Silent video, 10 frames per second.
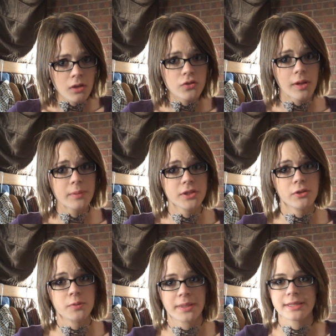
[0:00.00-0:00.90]
So that was a
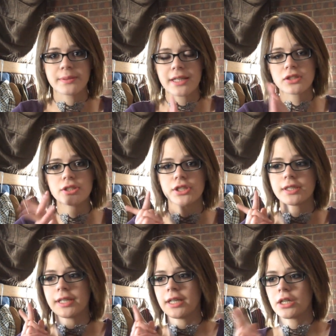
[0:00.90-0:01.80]
huge plus. He was actually
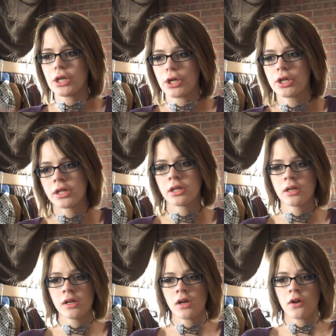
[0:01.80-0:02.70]
just here
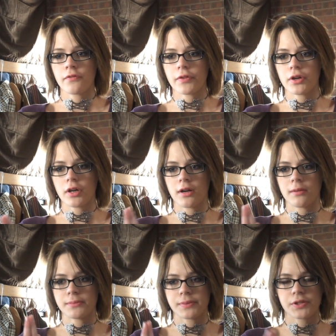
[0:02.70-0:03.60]
for
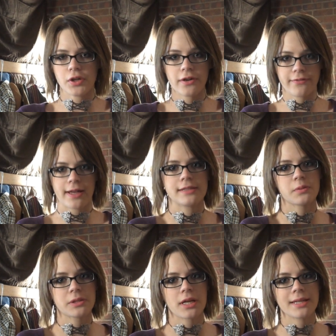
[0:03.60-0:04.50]
Starfest,
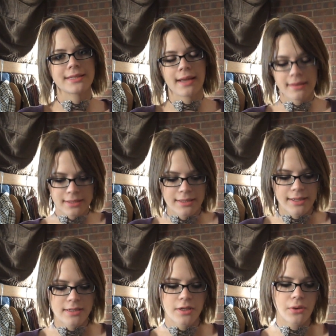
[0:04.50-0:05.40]
which I sadly didn't
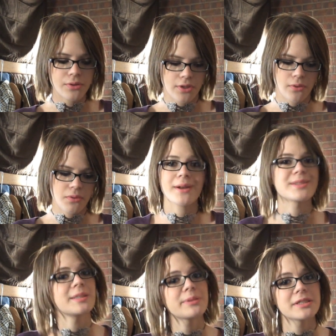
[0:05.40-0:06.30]
get to go to. And I
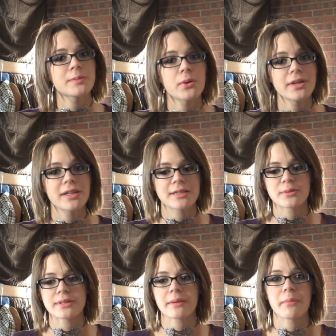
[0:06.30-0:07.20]
was deeply disappointed because
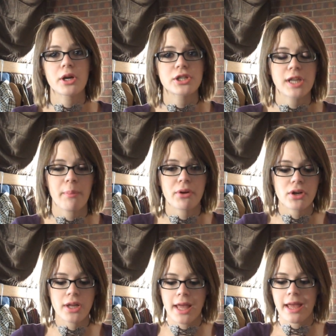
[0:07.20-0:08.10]
it was like Mark
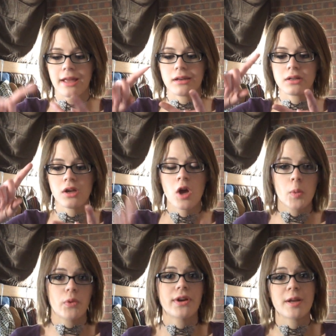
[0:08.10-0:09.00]
Sheppard and
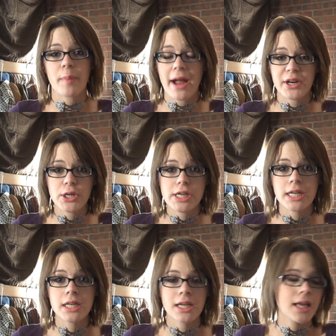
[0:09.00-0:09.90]
Morena
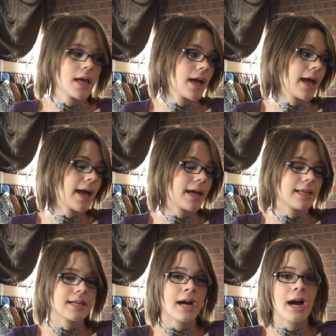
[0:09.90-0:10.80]
Baccarin,
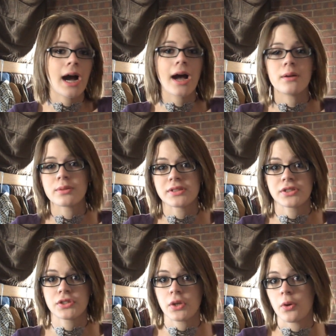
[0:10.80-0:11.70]
and I was
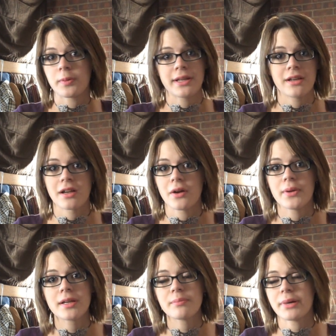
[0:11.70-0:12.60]
so planning on
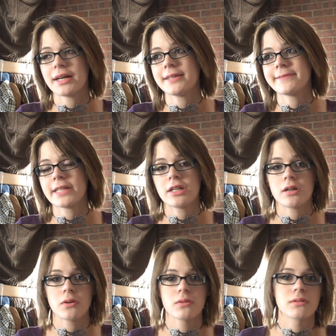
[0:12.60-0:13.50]
going, but, you
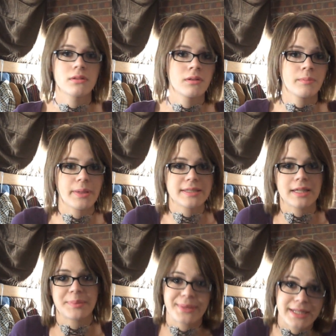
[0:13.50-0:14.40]
know, best
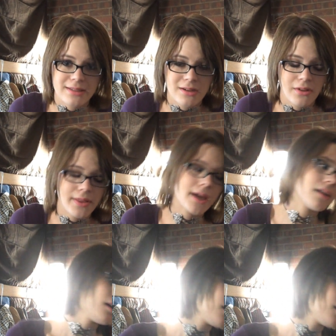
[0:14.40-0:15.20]
laid plans and all that.